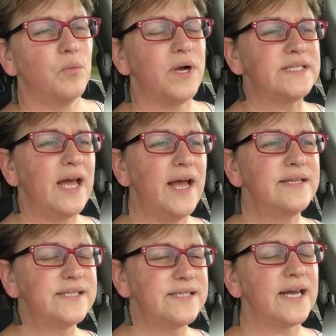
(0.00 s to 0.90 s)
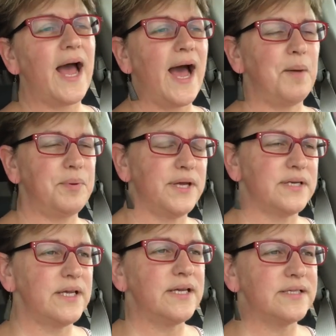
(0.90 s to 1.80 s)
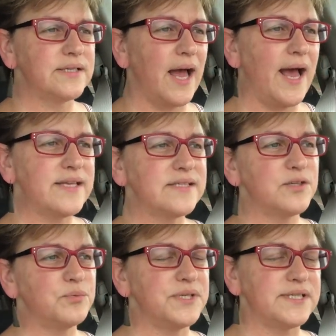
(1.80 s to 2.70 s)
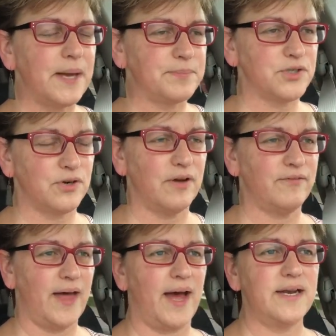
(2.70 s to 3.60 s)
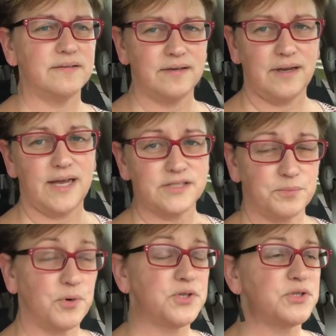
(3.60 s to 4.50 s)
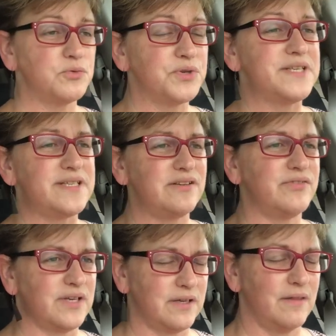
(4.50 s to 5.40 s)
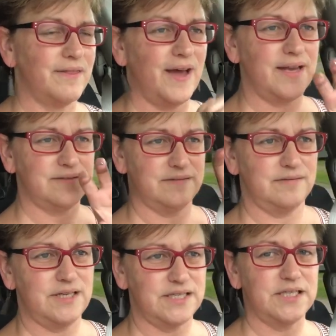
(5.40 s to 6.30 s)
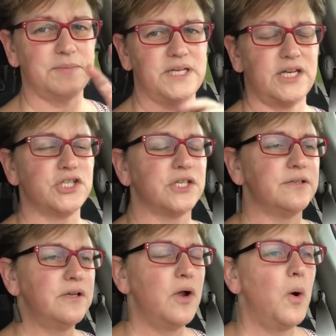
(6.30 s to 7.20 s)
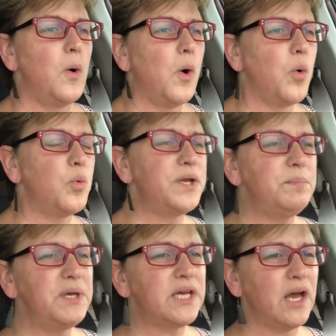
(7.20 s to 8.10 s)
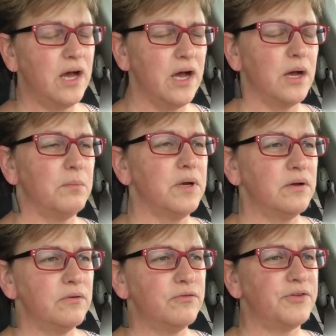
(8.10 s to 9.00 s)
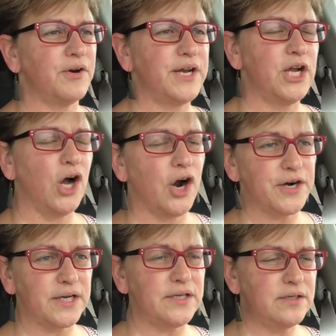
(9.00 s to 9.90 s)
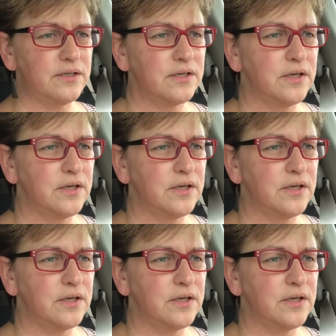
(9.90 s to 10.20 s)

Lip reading: what tends to happen is, as the receptor of that, as the person receiving that intimidation, we become very guarded.